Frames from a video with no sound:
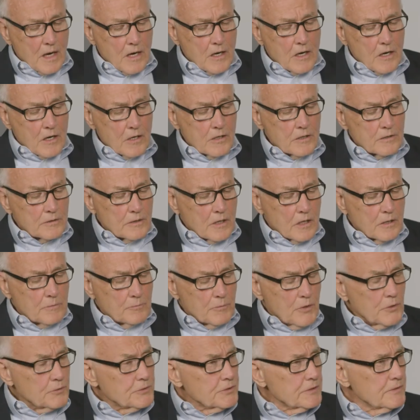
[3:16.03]
Are
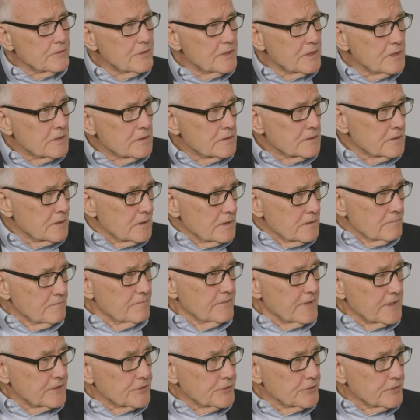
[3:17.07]
most of these
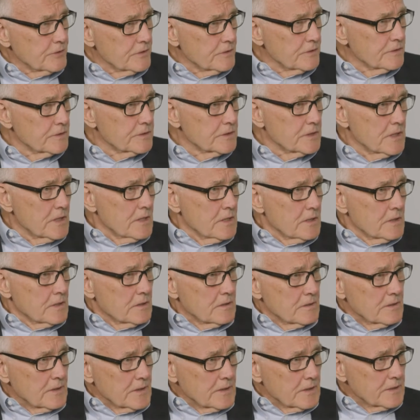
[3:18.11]
investors
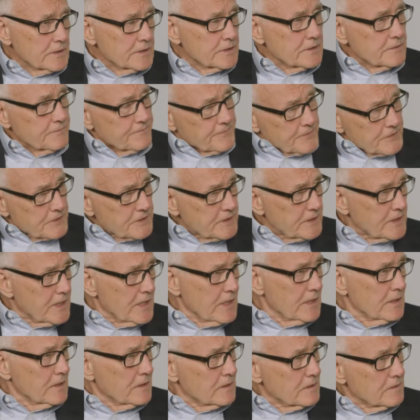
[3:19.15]

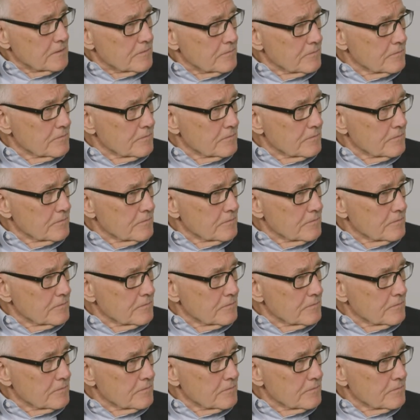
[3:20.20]
sophisticated